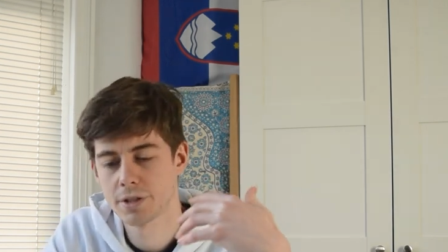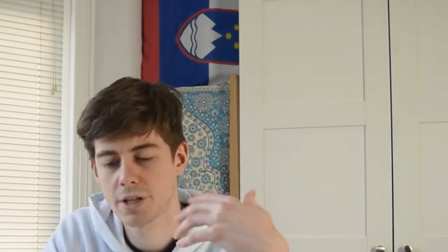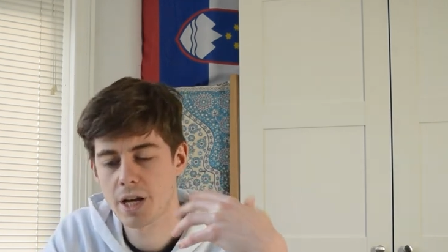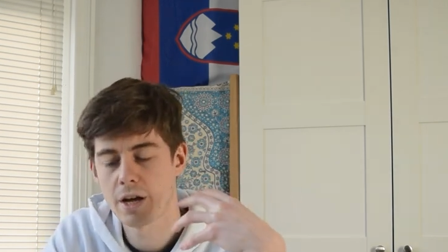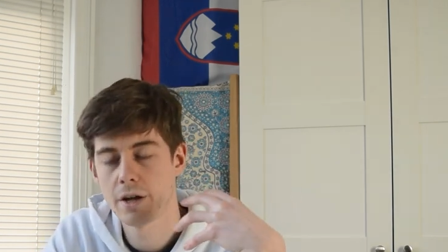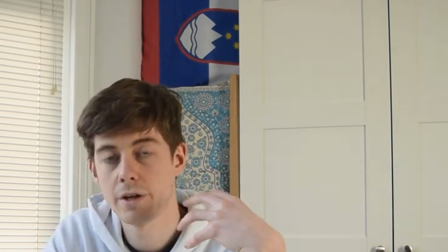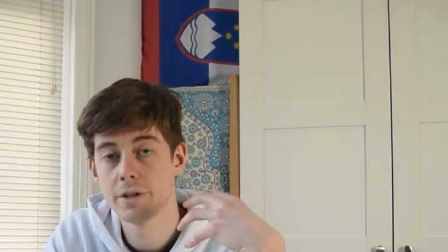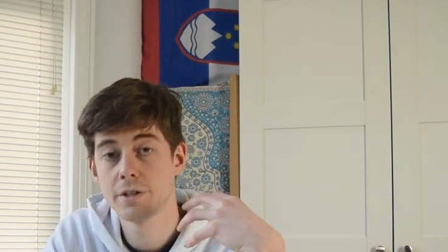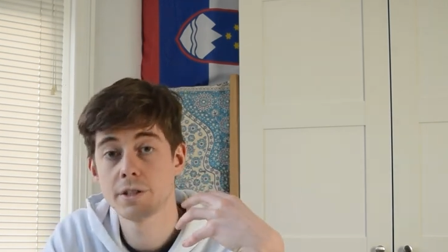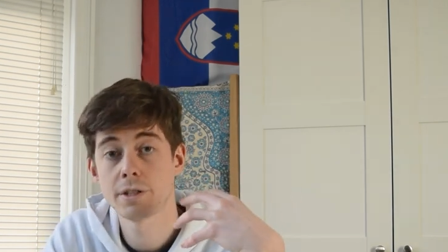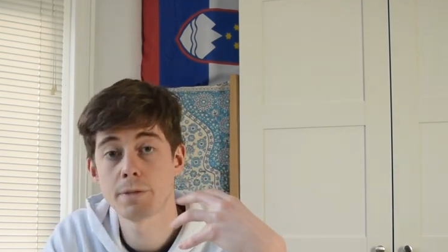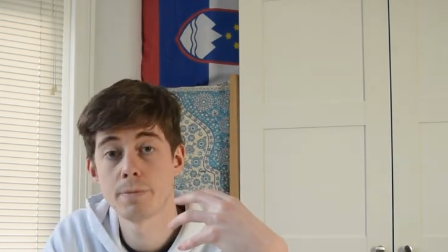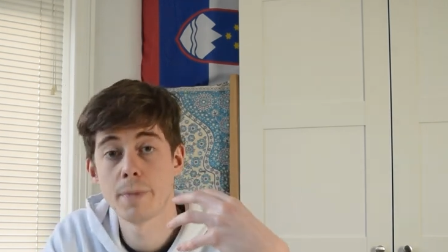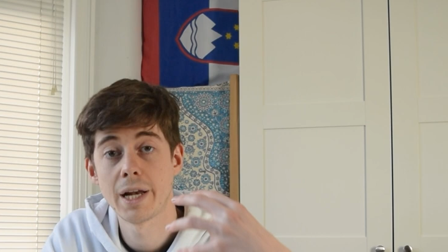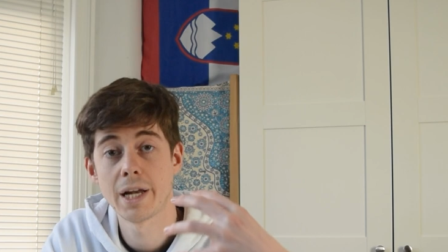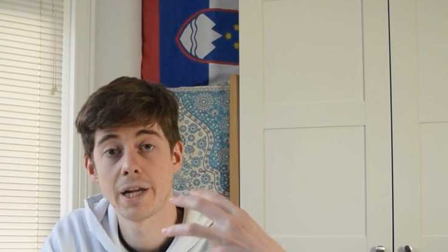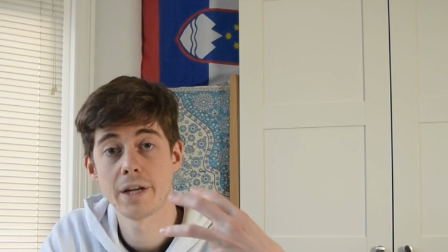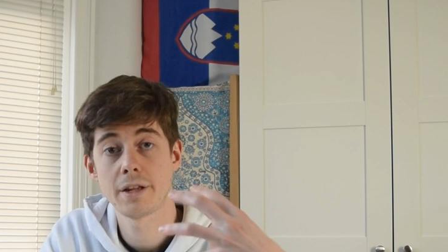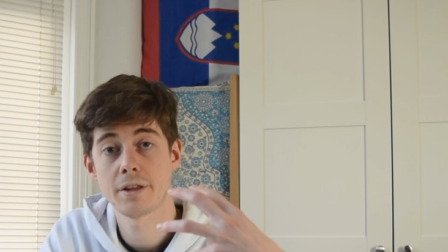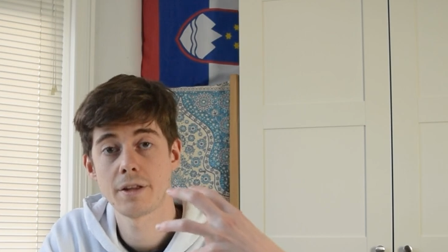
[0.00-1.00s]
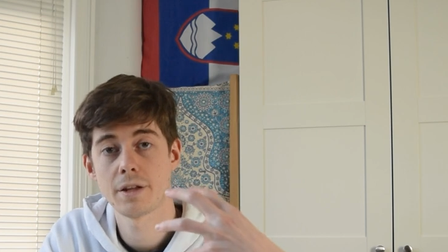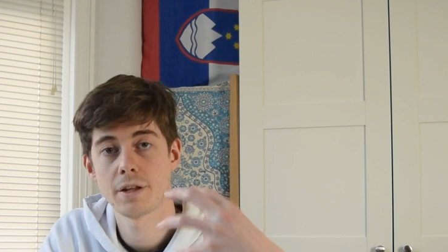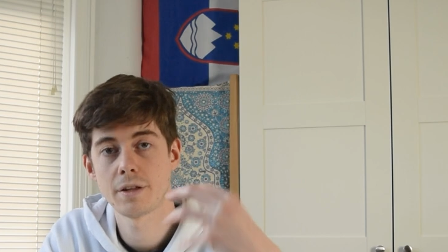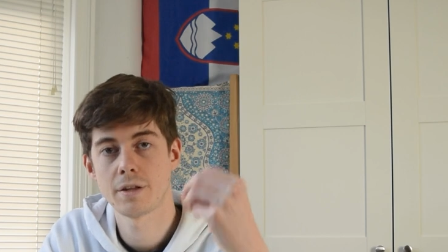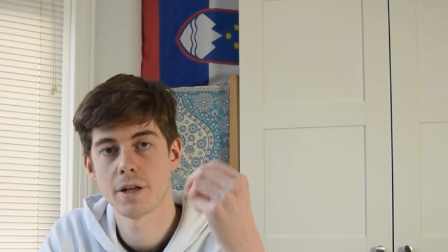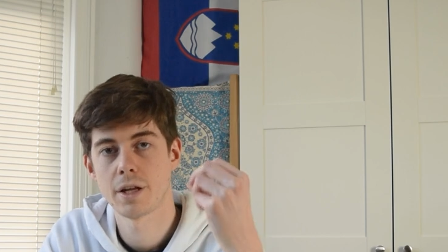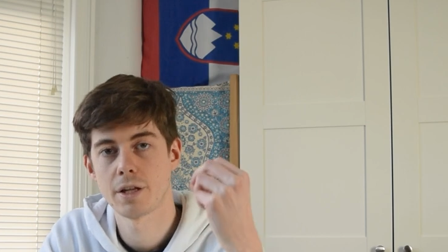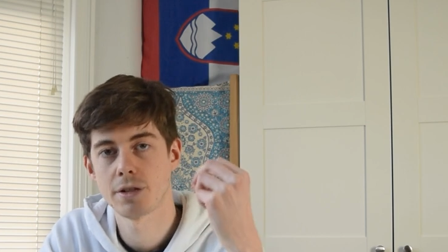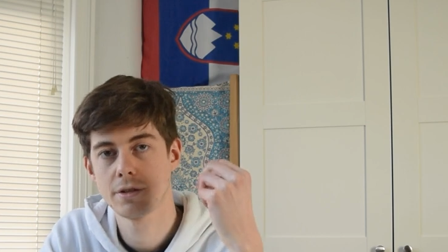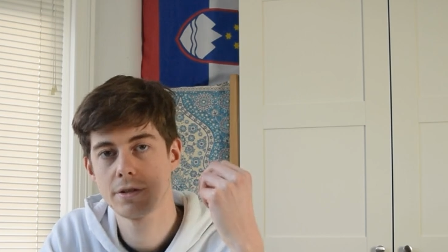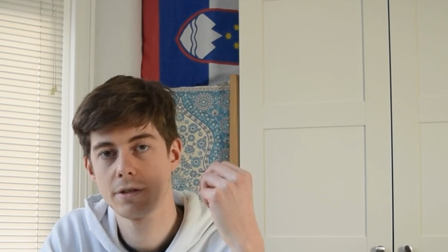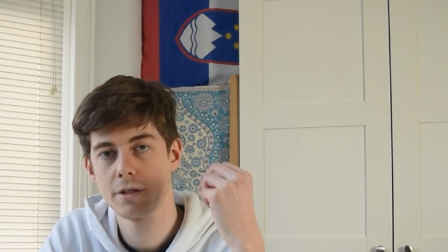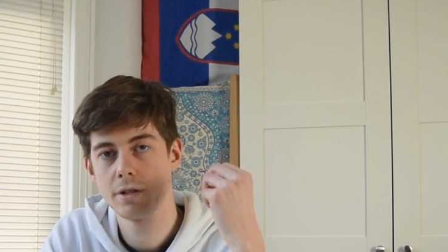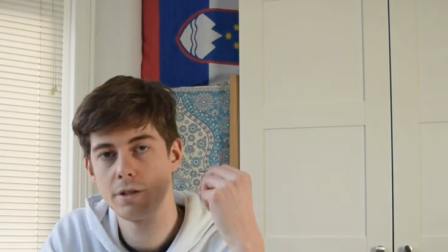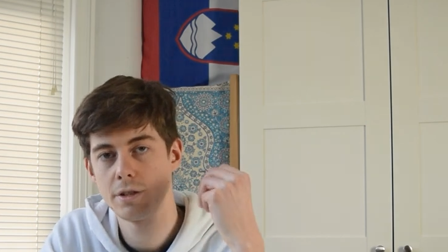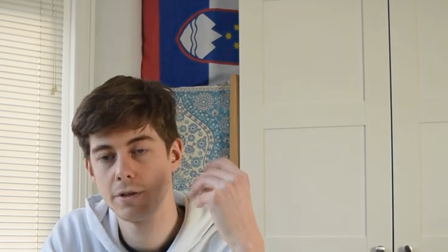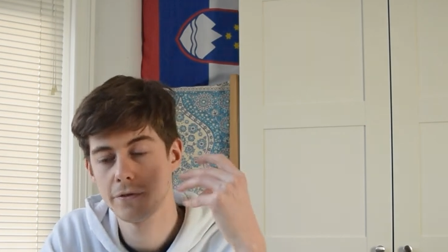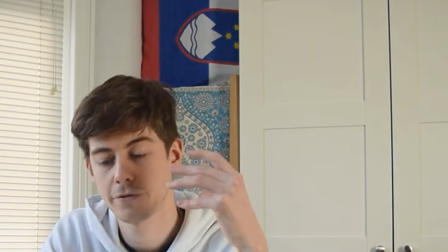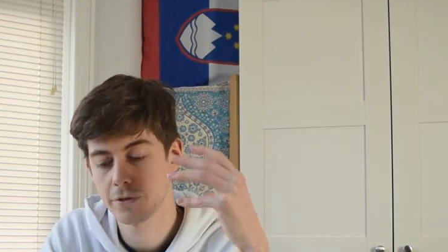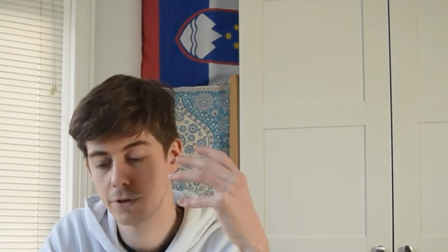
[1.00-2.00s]
can I smell anything that's
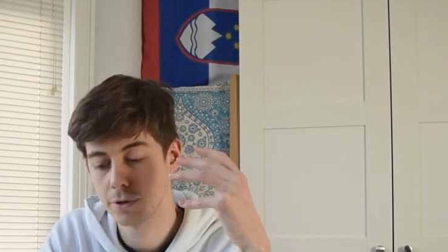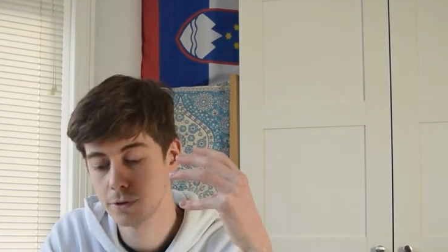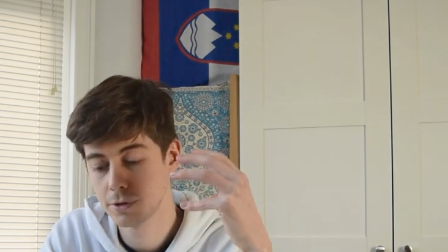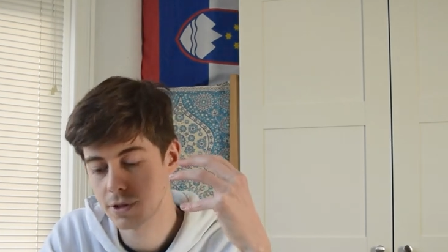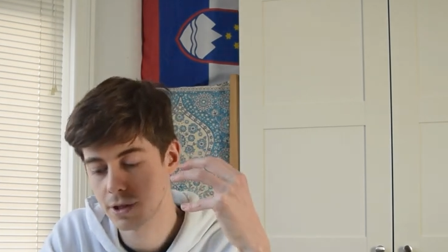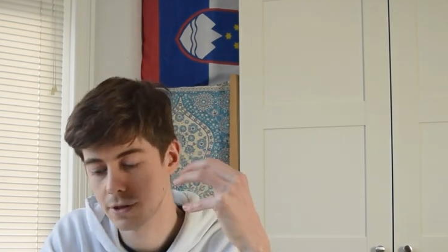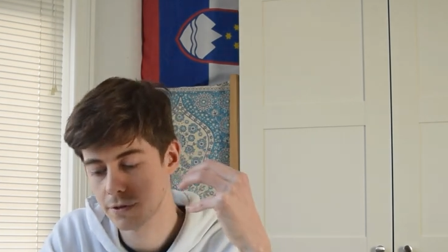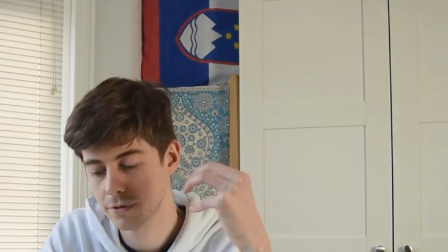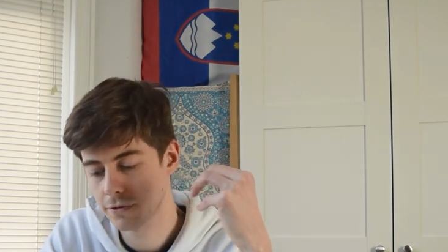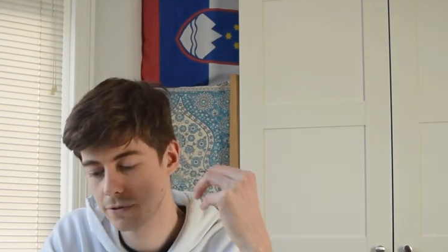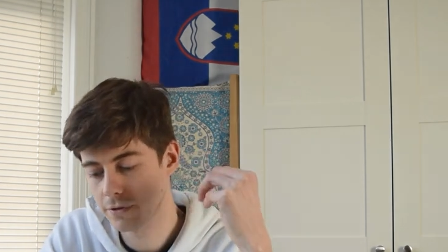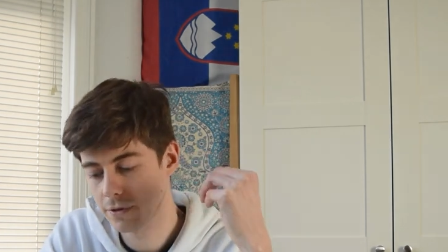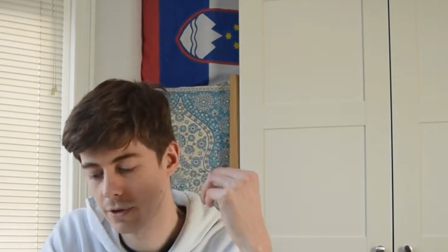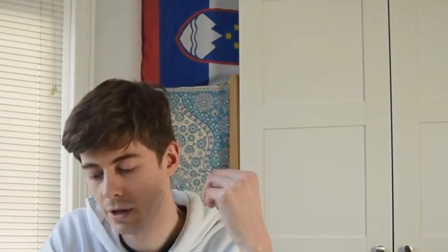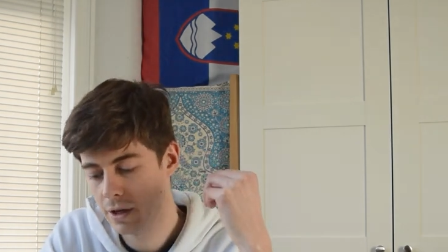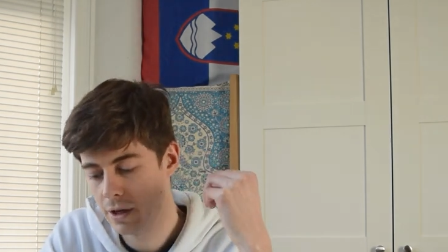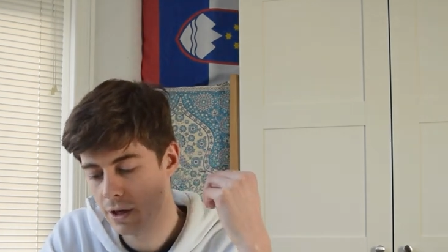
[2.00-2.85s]
diffusive?